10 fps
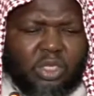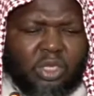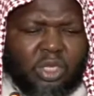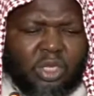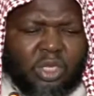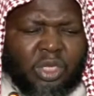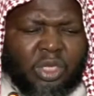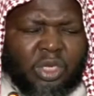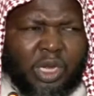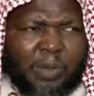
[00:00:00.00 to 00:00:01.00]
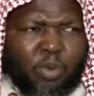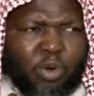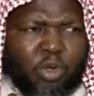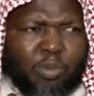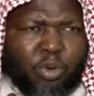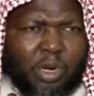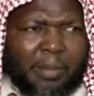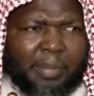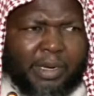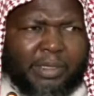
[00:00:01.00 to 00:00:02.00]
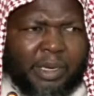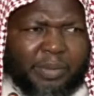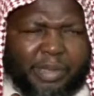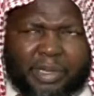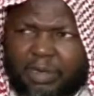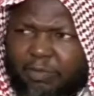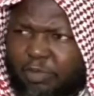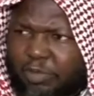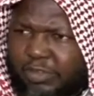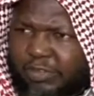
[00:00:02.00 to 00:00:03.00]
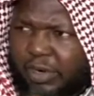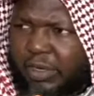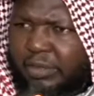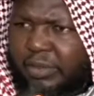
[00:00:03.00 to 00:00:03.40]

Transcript: Napoleon Bonaparte, when he come from Misra,